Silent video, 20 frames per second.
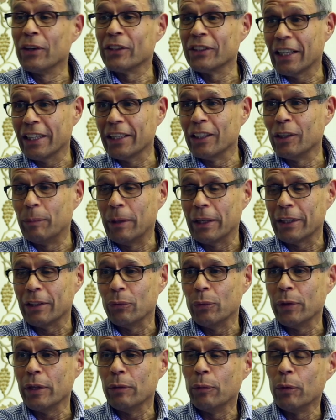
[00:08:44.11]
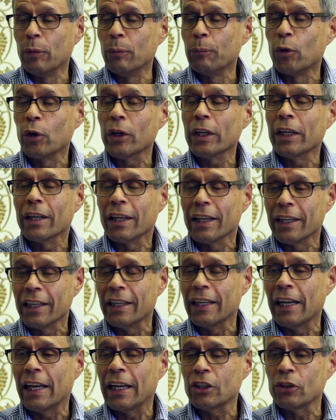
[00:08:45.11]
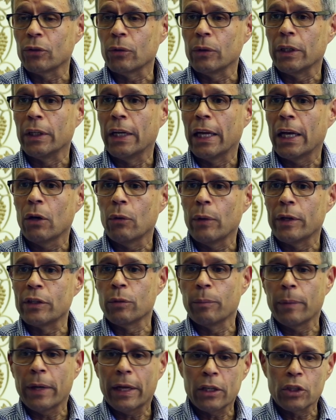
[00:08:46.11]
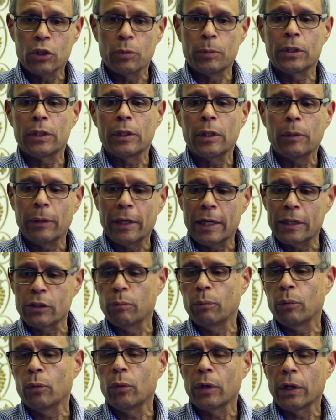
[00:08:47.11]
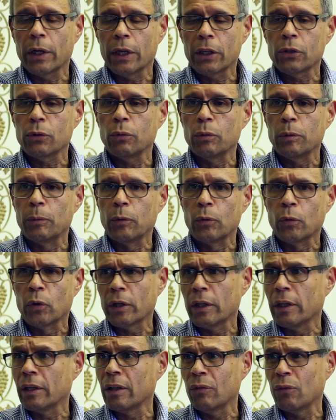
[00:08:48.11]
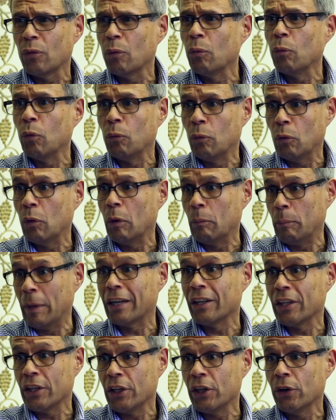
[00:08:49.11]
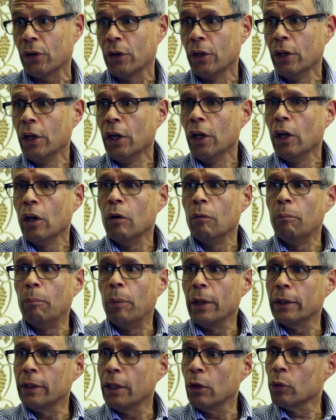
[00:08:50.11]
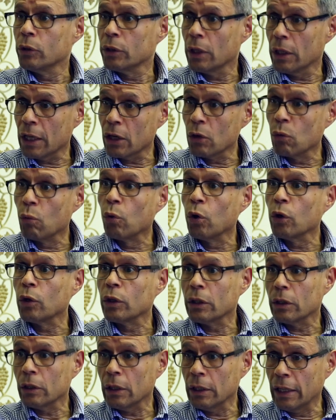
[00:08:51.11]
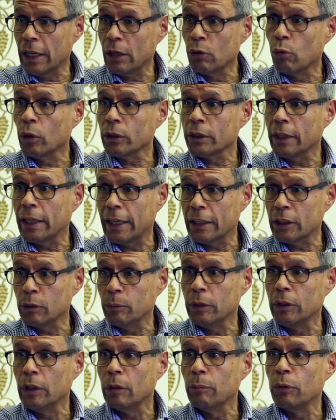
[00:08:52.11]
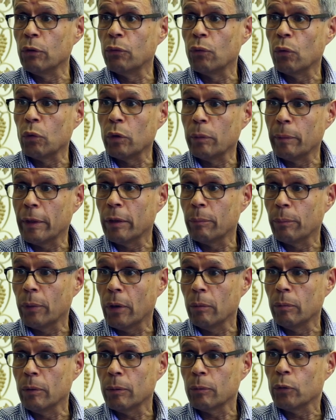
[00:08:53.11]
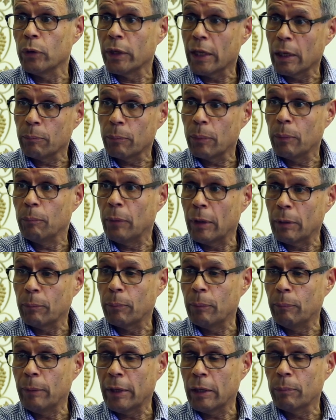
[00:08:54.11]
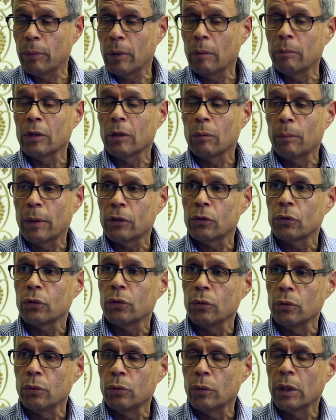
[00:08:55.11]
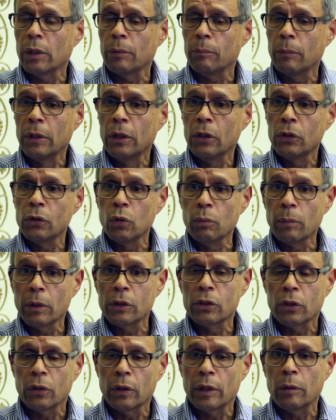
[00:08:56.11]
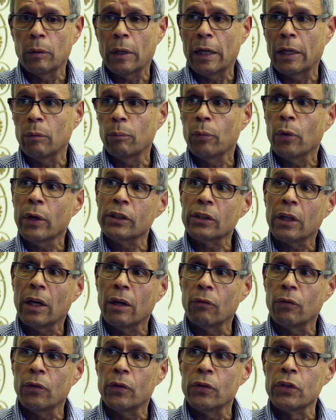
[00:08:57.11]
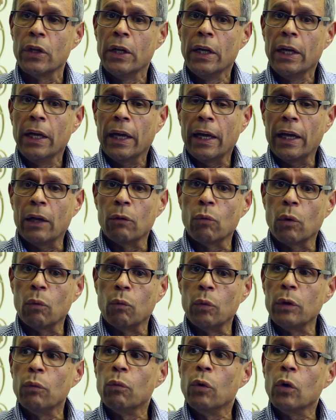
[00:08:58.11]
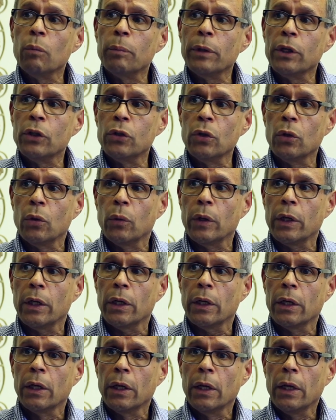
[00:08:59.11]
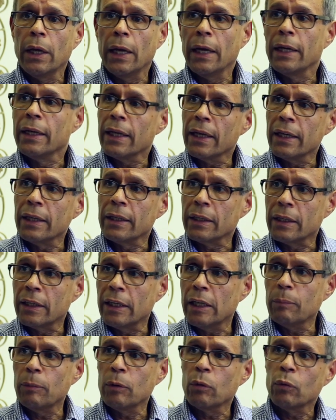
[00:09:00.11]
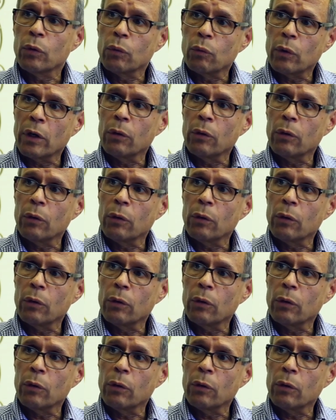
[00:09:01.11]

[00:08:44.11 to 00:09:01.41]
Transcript: excited about it. We've been working on it actually now as a management team and as a board actually. We've been working on it for about a year. But there was a lot of legwork that had to be done before we made it public. We made it public about 2 months ago at a press conference. And what we will be doing, and get in keeping with what